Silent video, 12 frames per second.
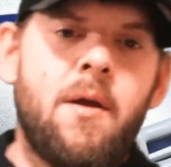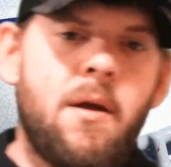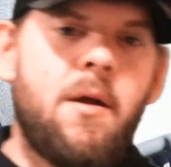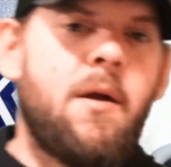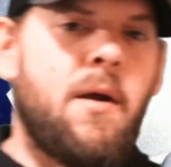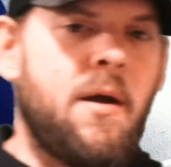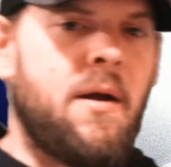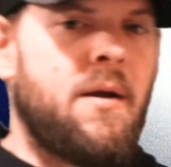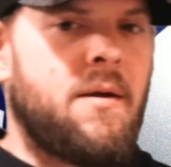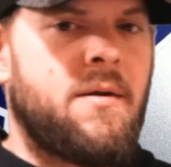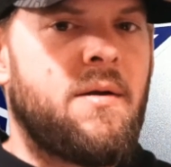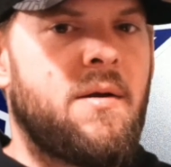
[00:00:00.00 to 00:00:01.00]

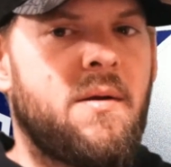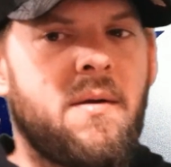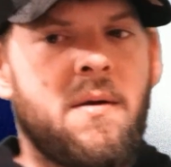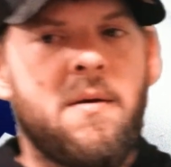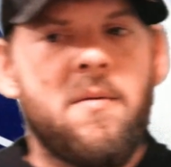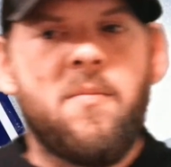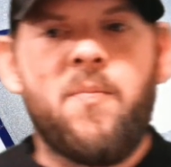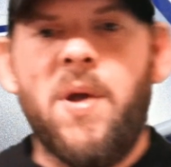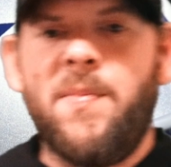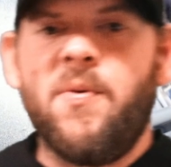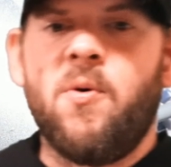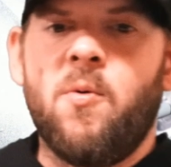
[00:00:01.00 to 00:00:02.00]
And
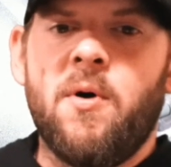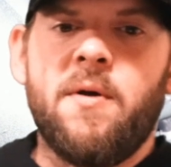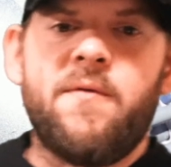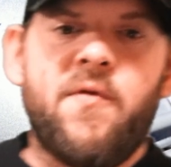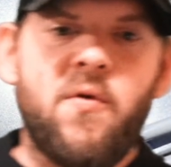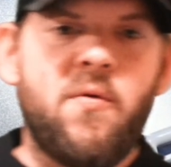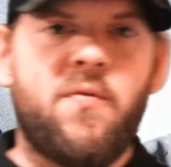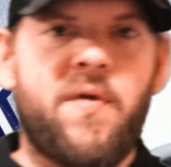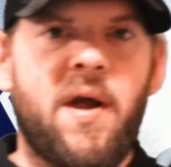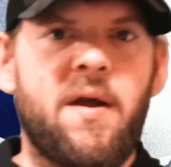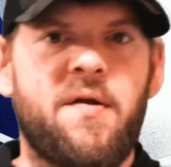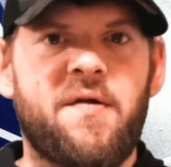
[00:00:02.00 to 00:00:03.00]
people want to
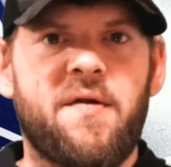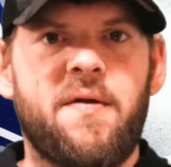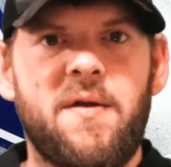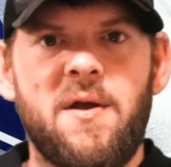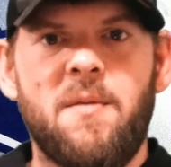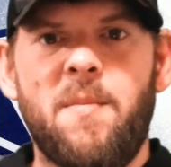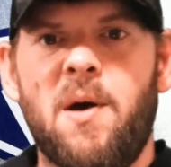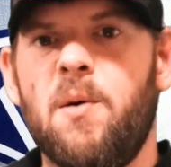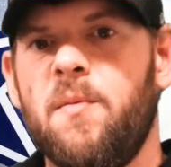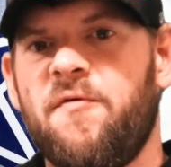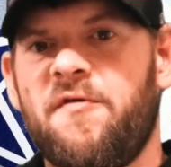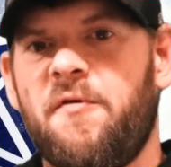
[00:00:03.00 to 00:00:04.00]
test the amount
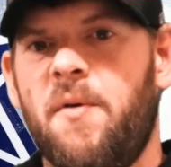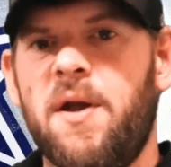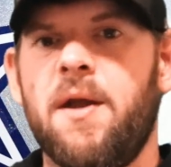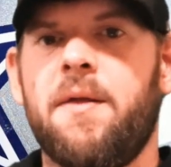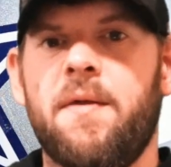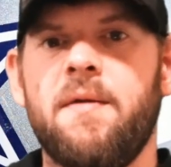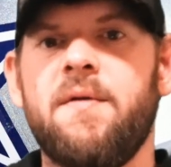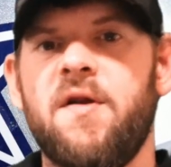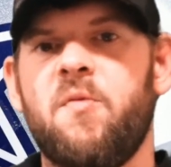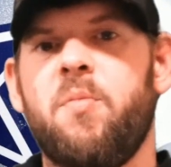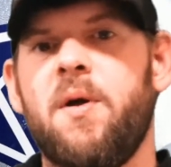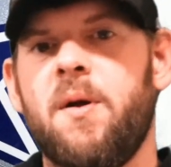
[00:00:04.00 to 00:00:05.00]
of strength that these
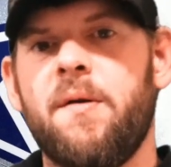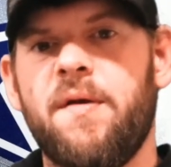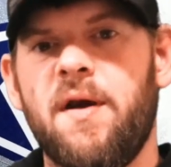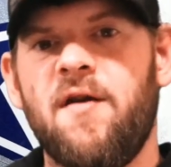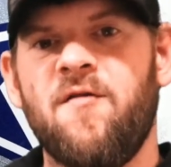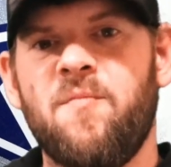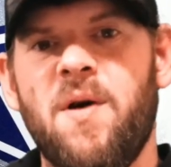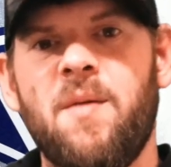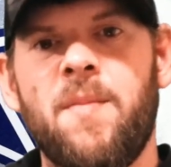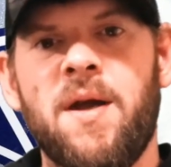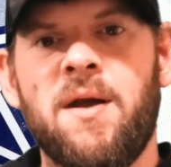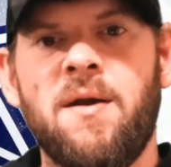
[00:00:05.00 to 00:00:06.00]
players have by
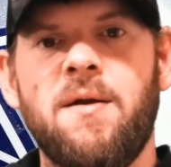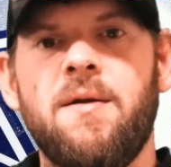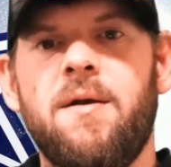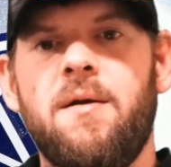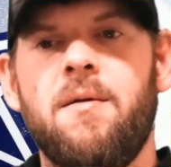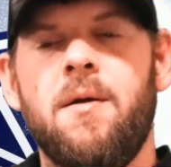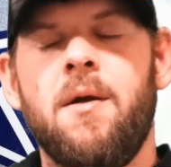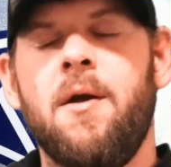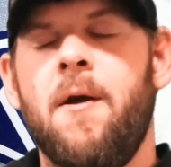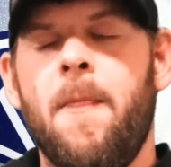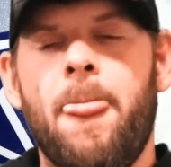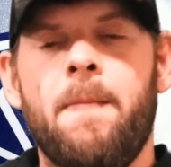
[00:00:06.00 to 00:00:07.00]
making them
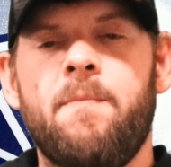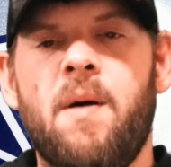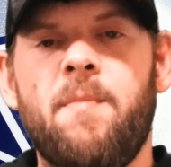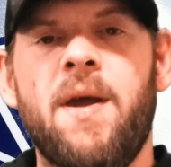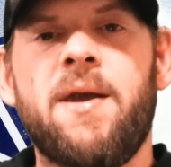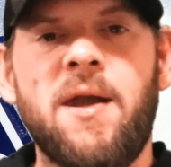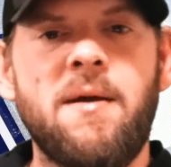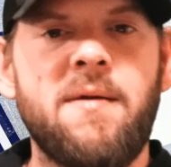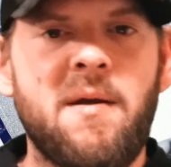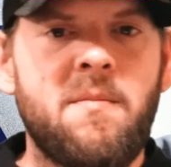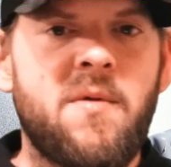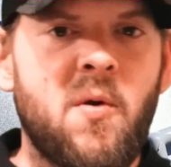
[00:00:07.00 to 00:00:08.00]

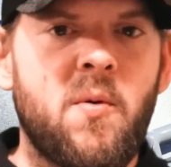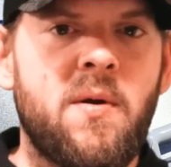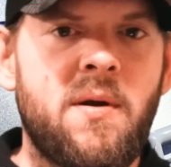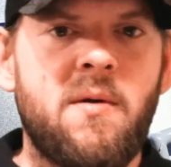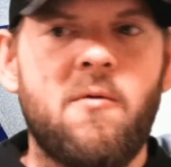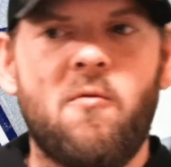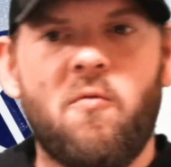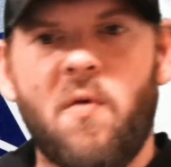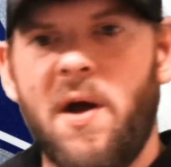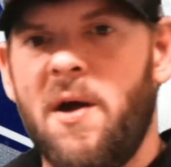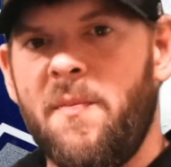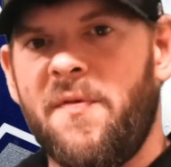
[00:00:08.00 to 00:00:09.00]
doing
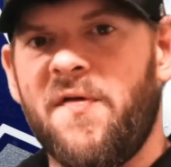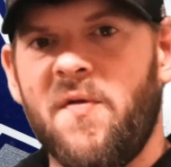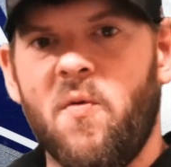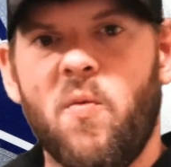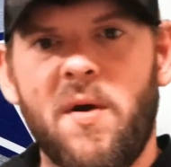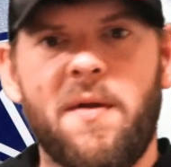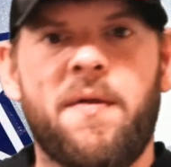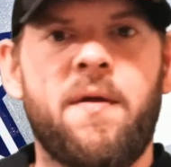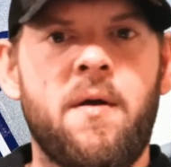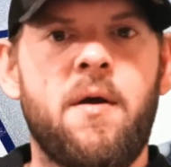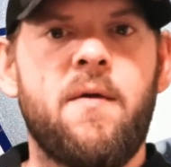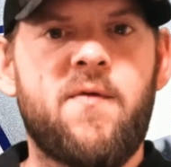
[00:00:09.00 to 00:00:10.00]
reps with
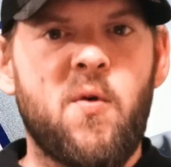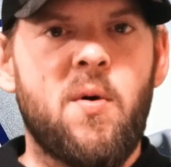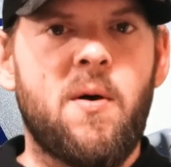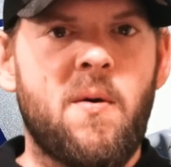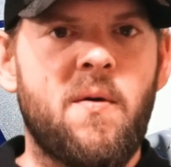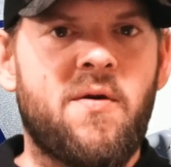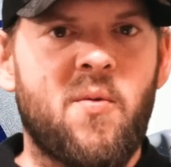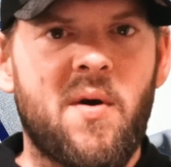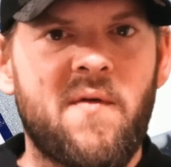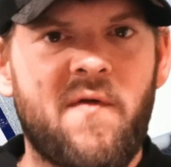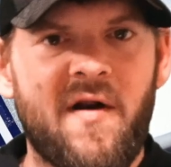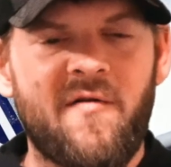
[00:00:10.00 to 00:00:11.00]

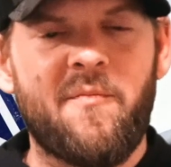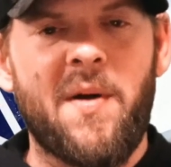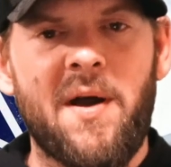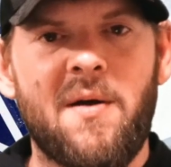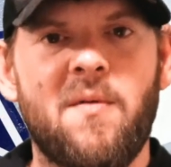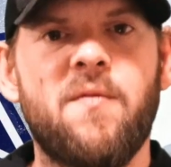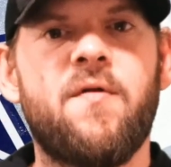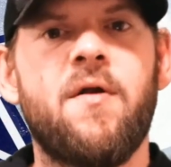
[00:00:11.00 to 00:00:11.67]
225 pounds